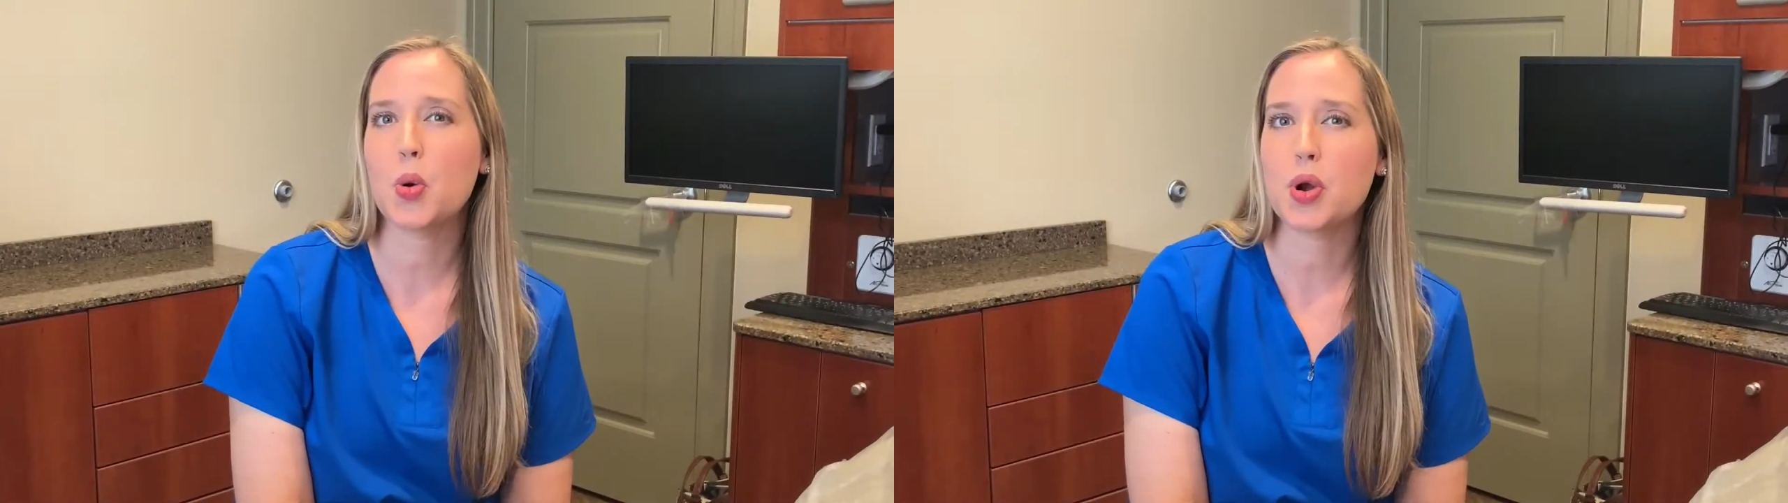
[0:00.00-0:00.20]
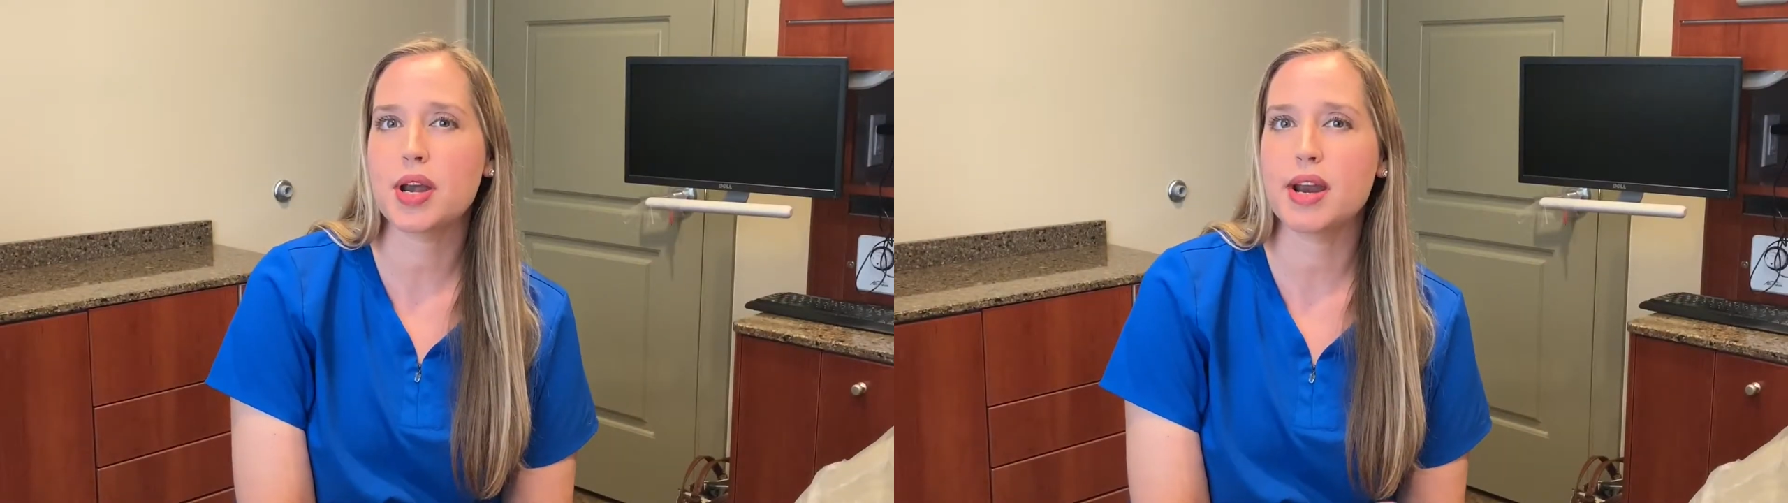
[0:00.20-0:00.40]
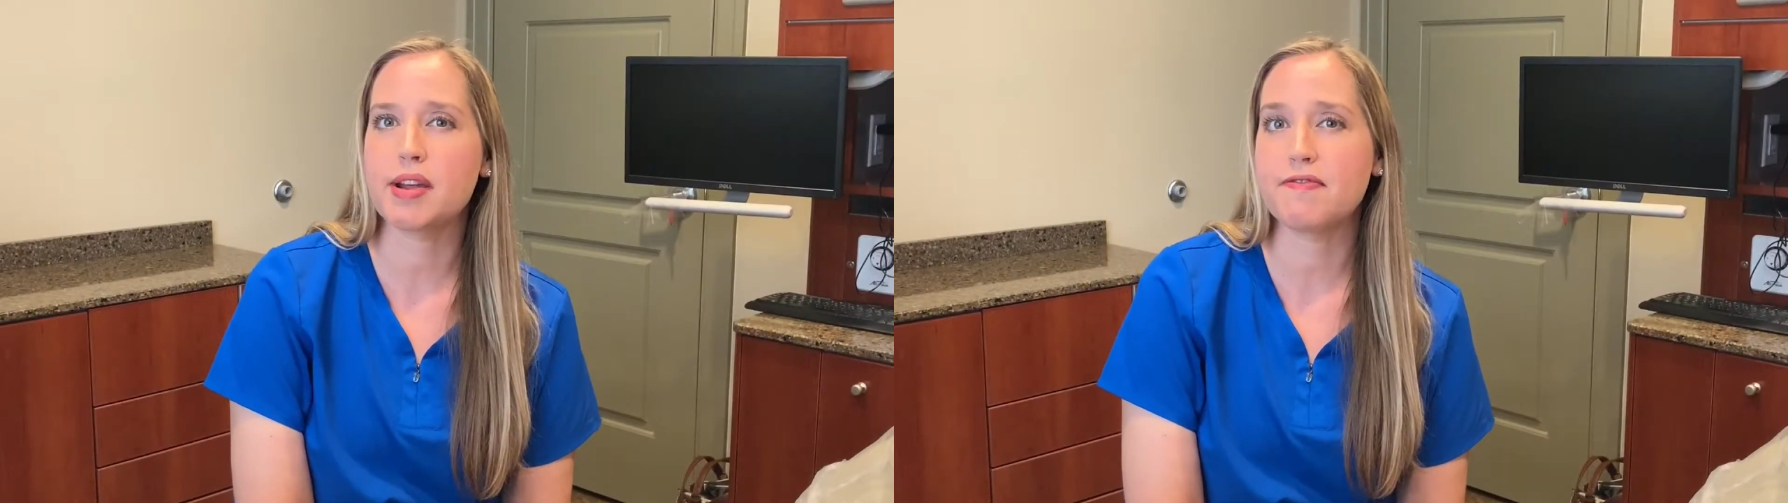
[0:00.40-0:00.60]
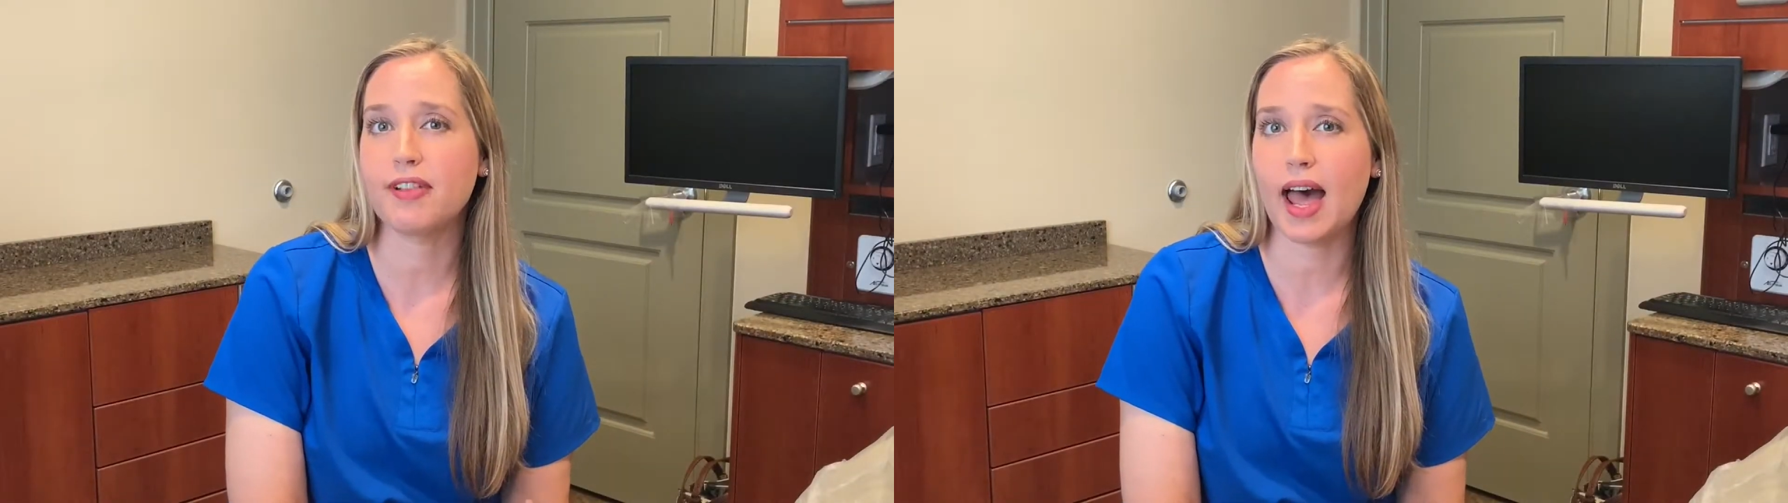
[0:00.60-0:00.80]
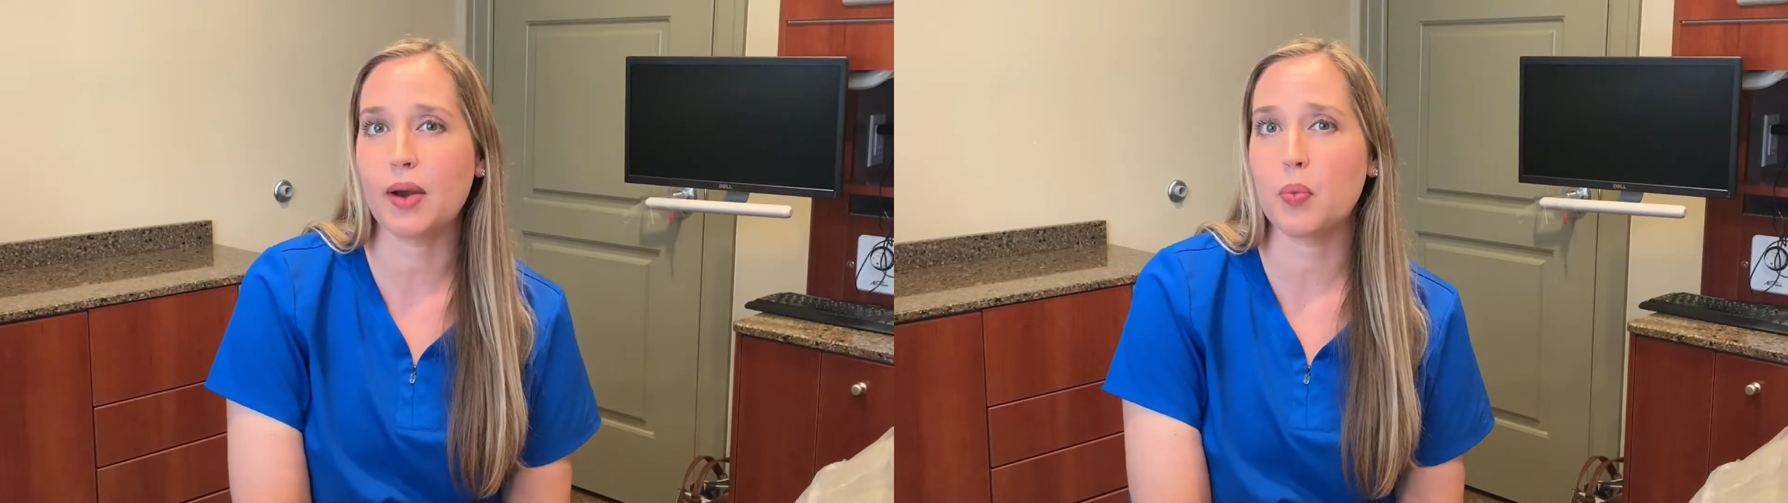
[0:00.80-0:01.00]
ordinary
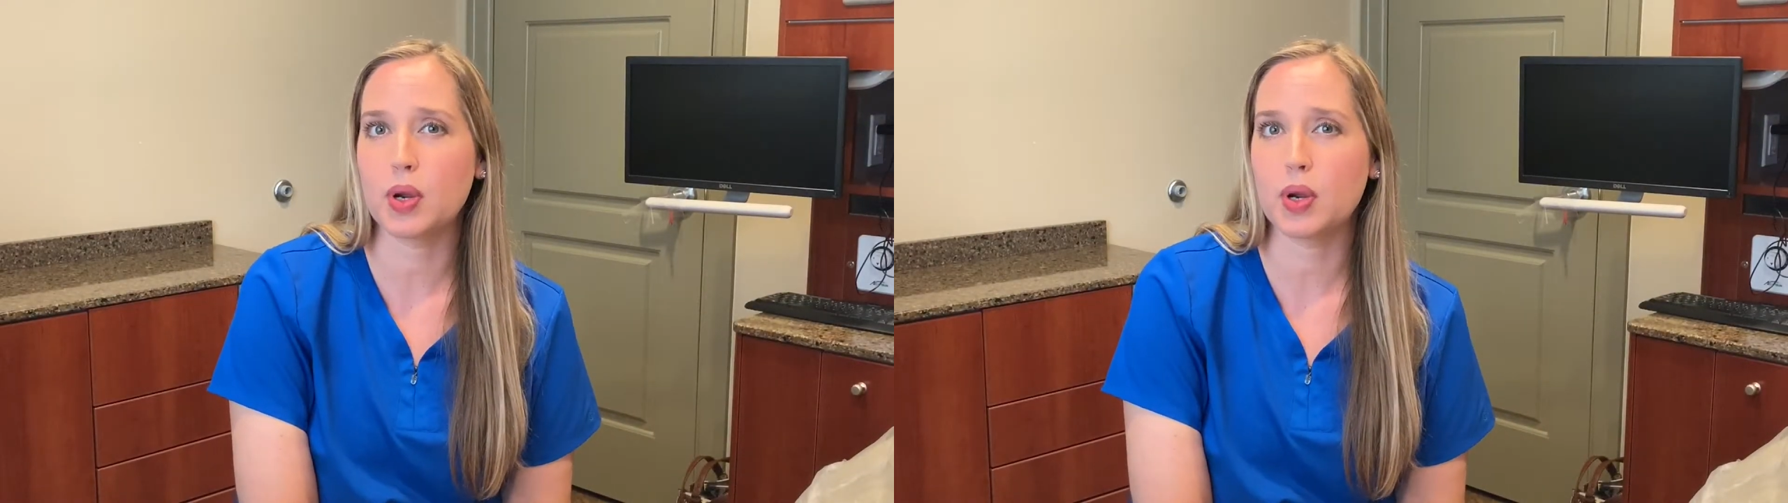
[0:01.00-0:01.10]
flat,